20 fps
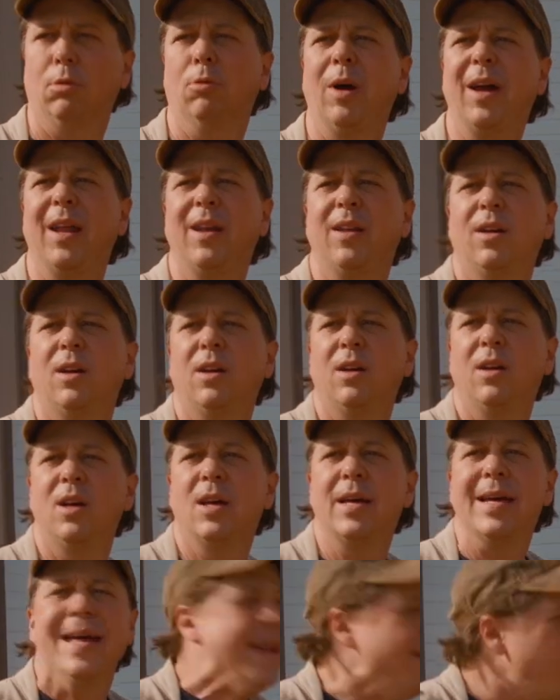What?
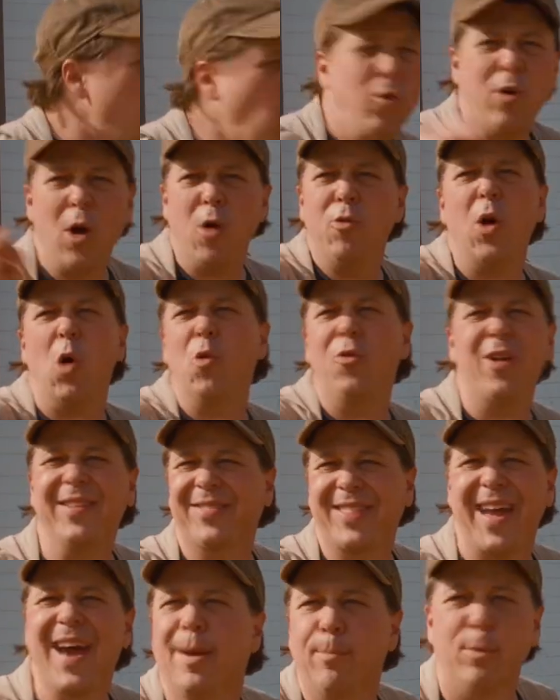No, no, no, not
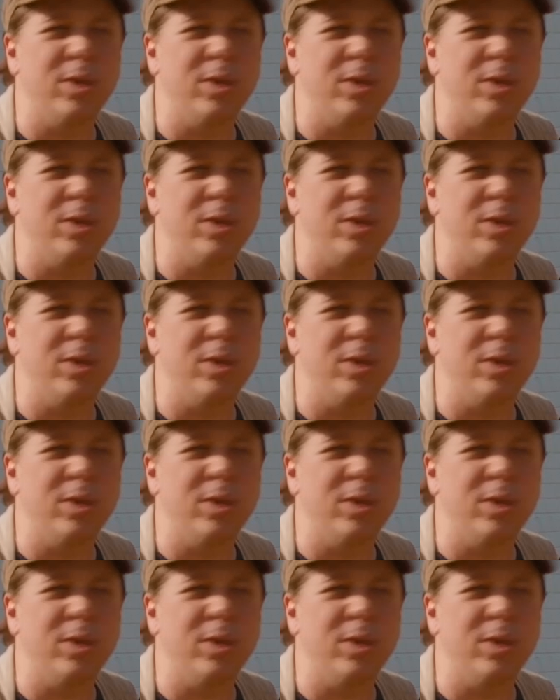that